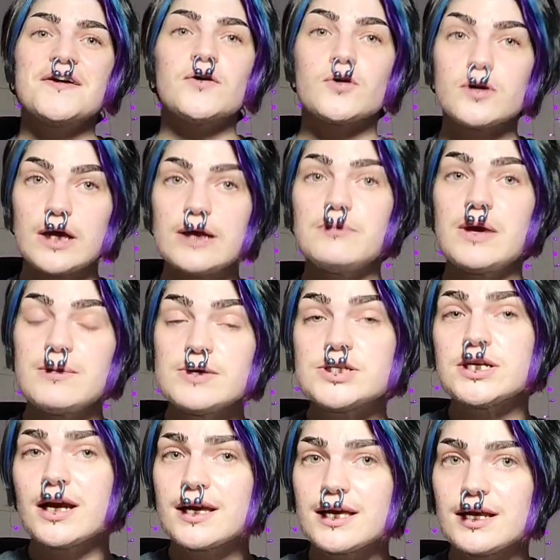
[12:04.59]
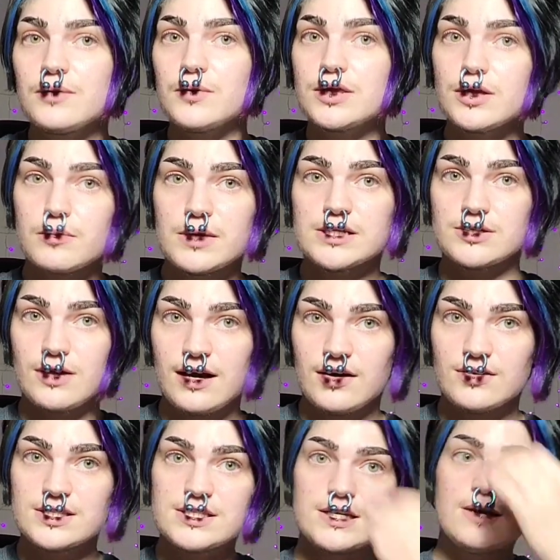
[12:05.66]
and maybe check in with your mental
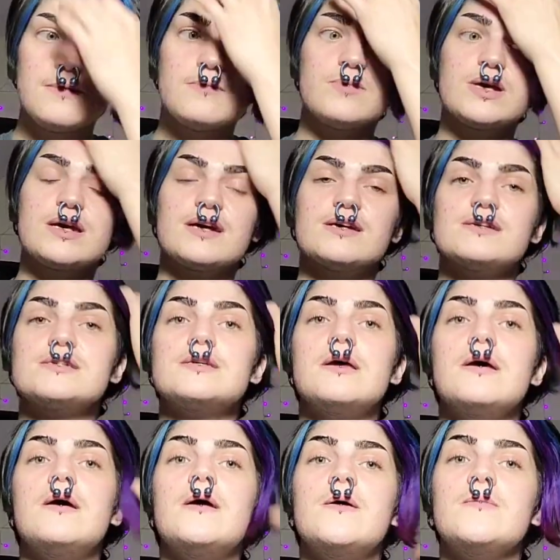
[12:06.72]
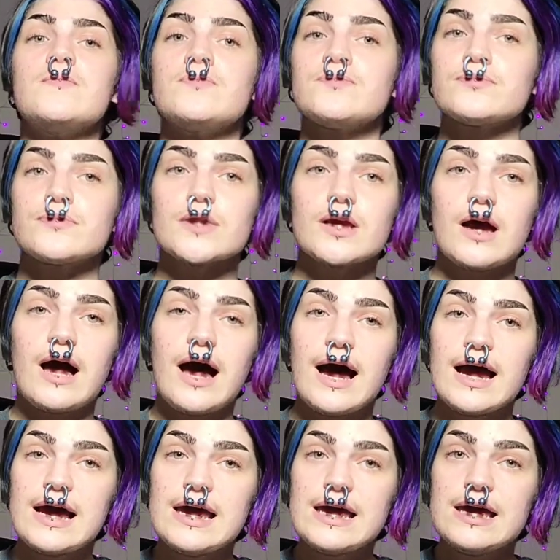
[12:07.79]
health team, because
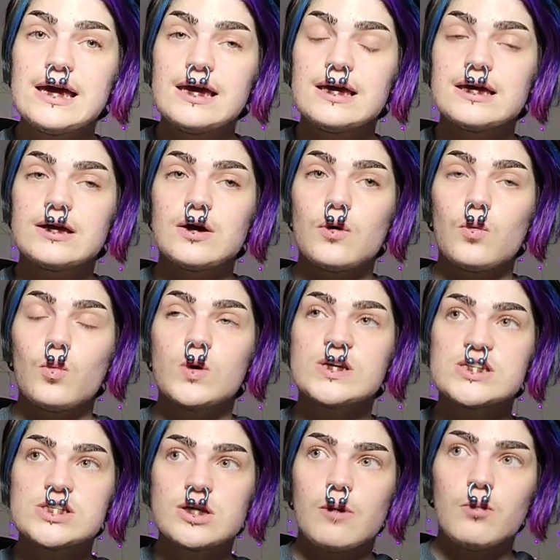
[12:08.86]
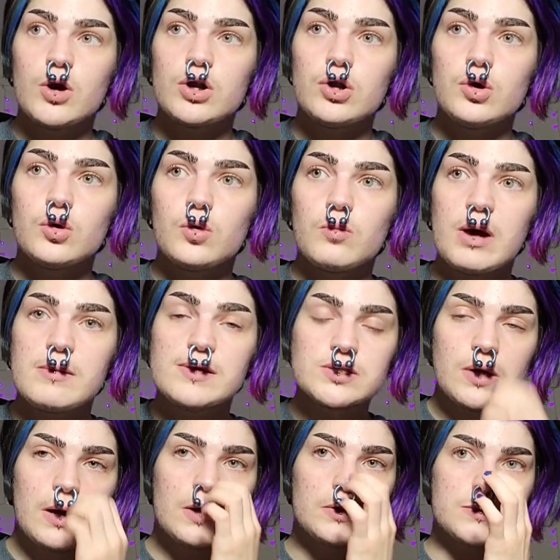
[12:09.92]
I was someone who, my
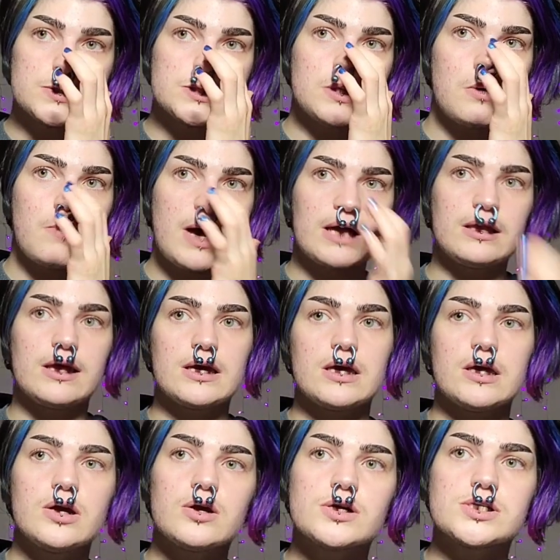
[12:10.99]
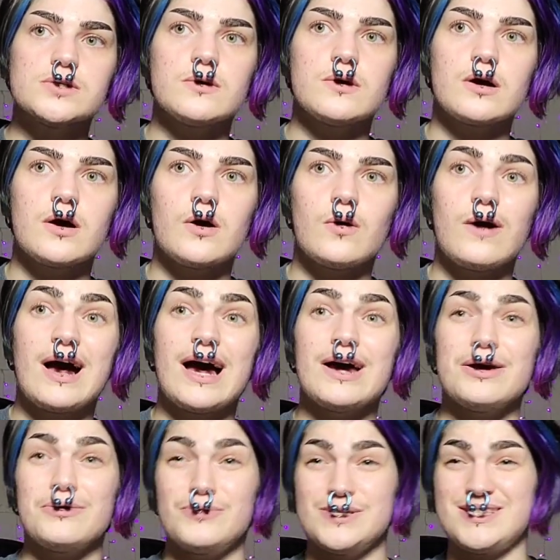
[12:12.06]
mental health was so bad like a year or two ago,
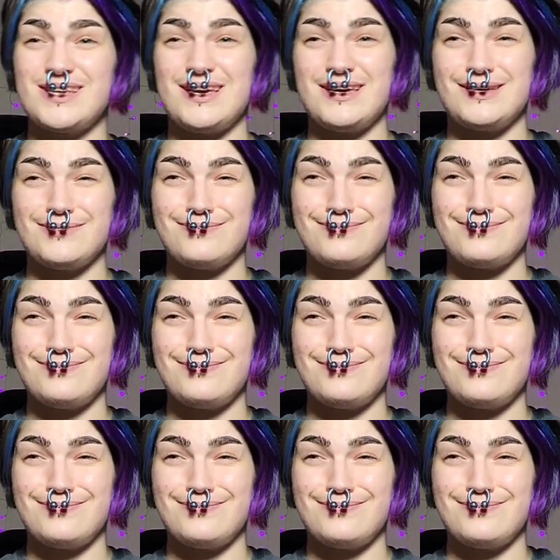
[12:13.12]
I was like